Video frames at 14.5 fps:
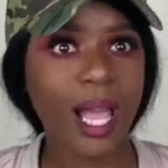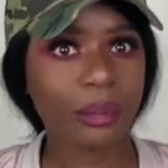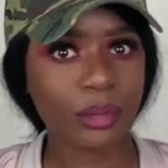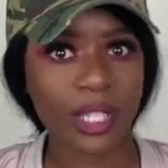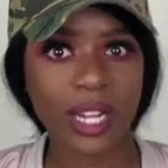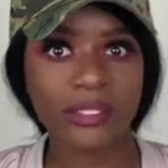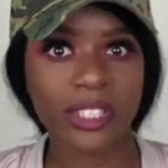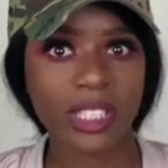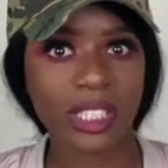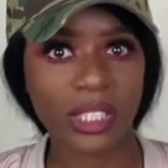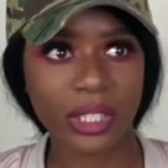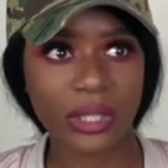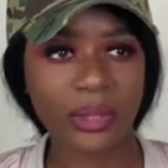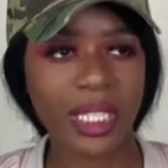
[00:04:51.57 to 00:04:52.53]
I'm traveling
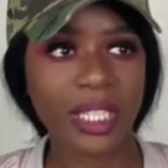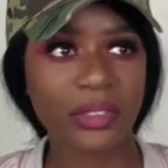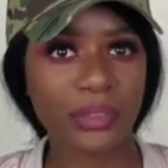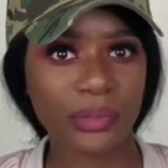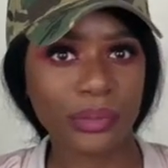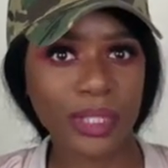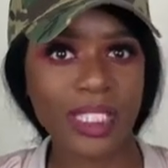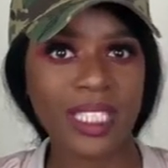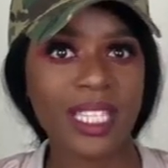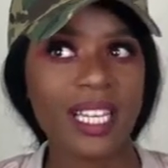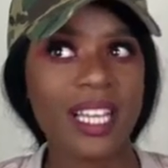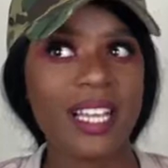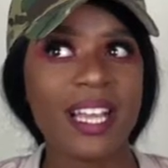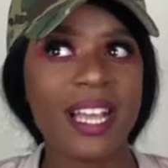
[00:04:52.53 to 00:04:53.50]
alone, and three,
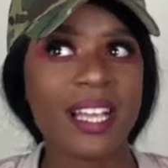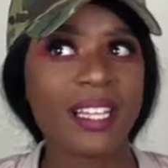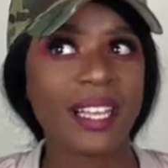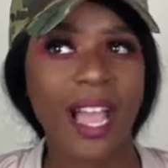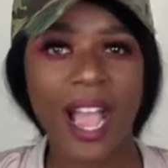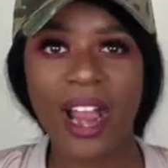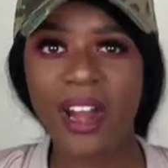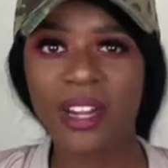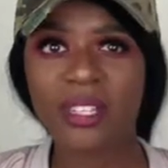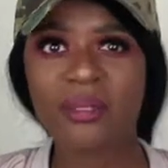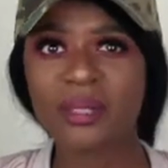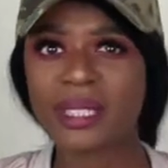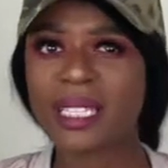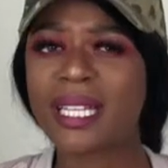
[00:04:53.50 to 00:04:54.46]
I heard
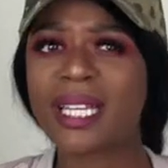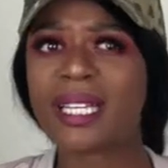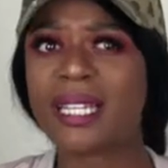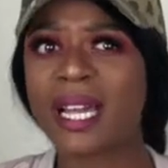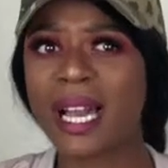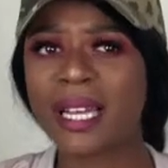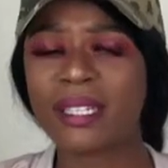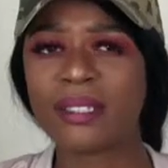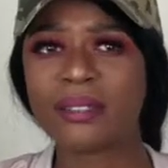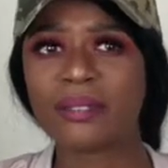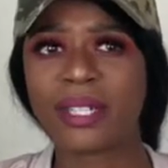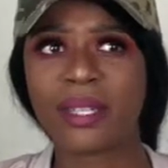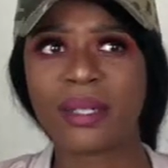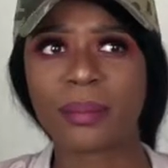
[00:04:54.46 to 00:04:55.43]
it was like a lot
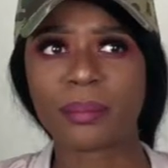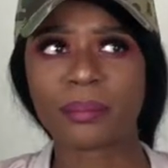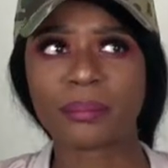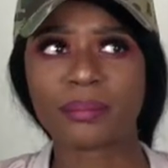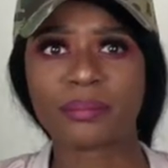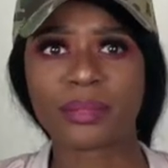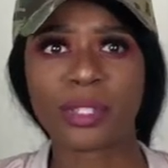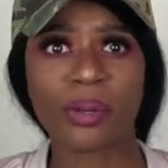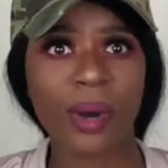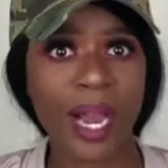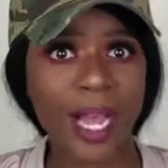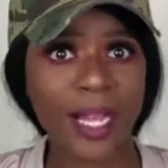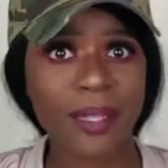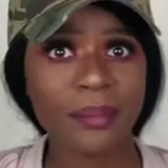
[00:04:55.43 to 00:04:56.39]
of
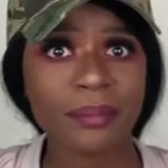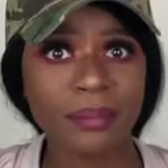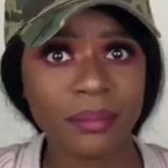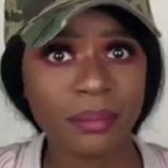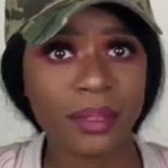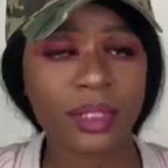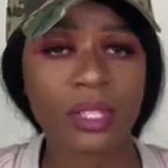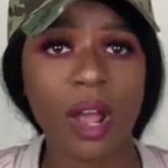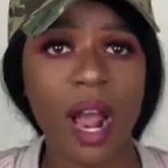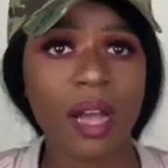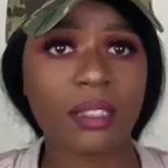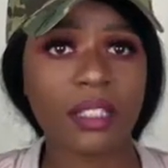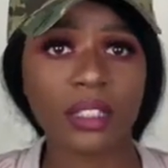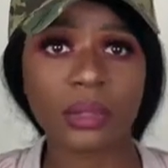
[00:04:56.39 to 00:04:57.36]
crime So
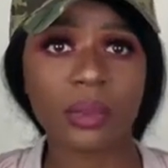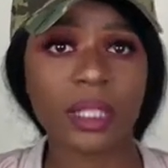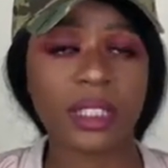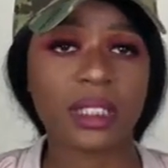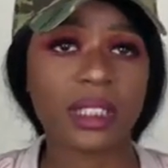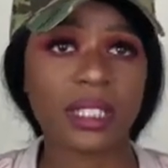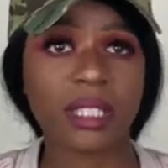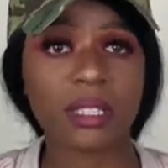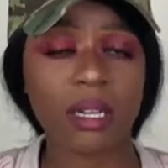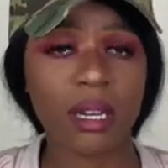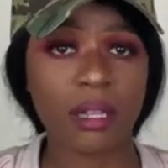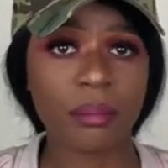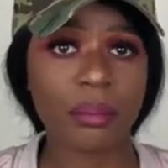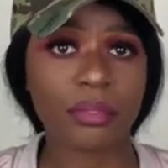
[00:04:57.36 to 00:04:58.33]
I just wanted to get
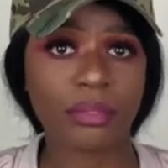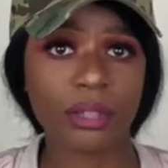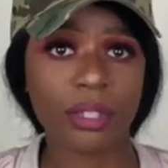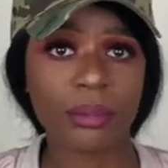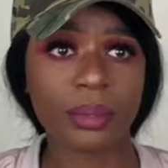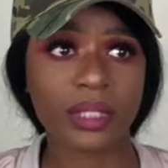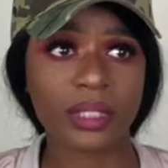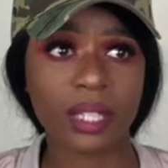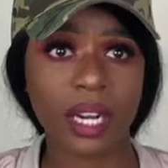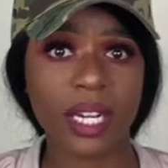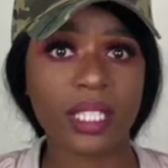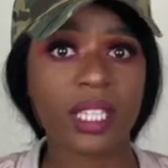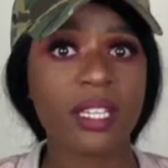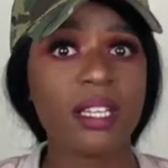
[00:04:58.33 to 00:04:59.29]
home before it was
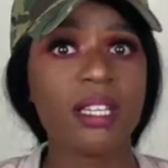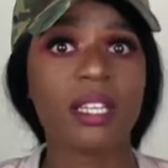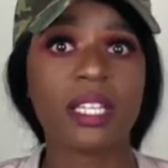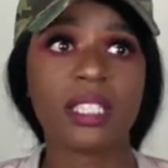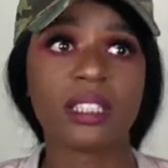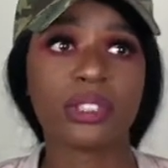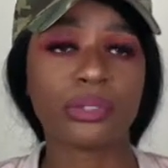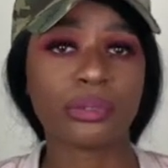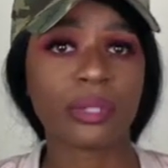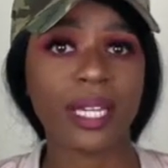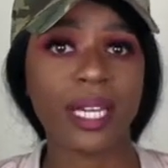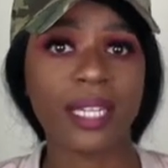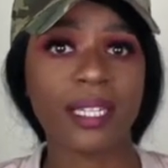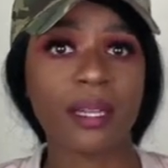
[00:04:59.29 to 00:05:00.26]
dark and to
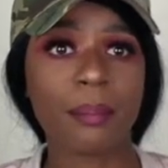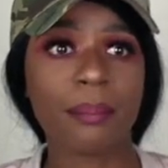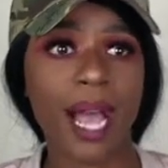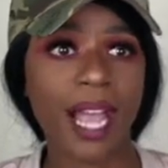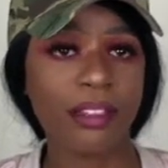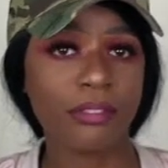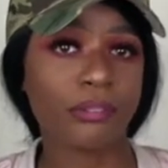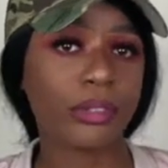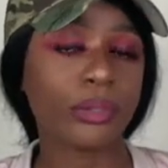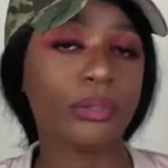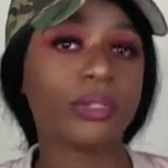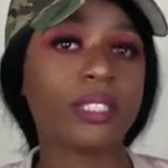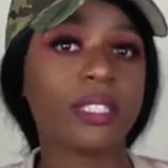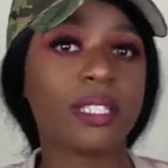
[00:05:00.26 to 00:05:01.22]
like buy
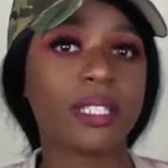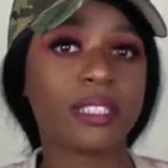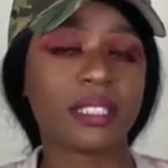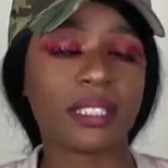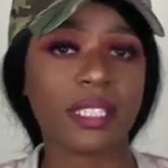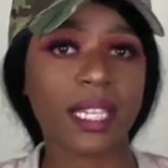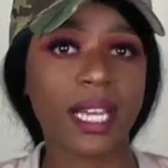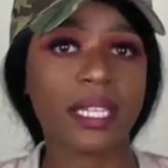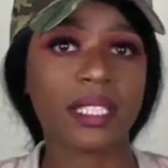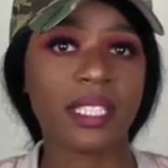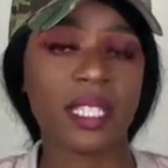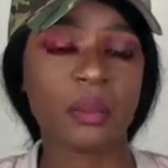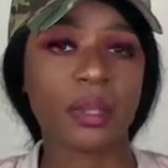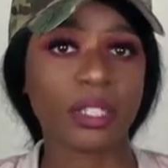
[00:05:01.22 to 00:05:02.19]
food to
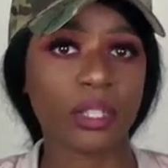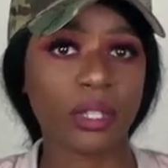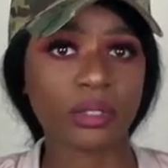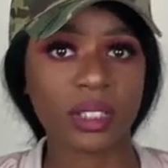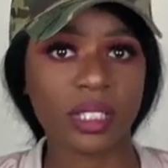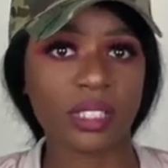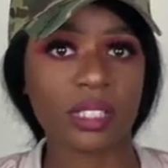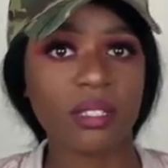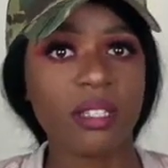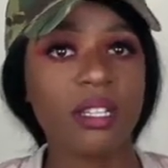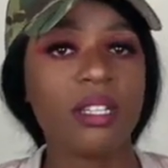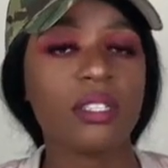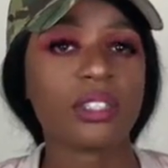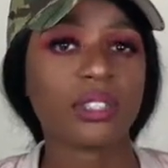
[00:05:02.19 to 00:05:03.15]
like keep at the hotel
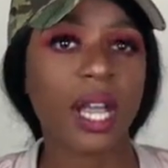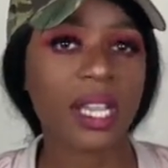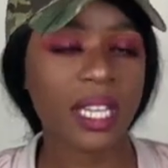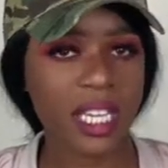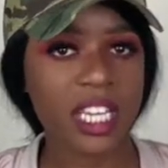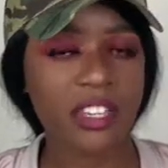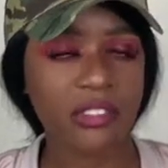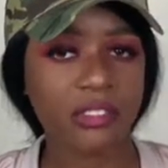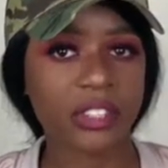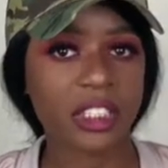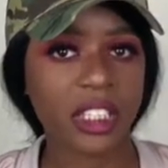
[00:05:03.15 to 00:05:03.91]
so I can eat for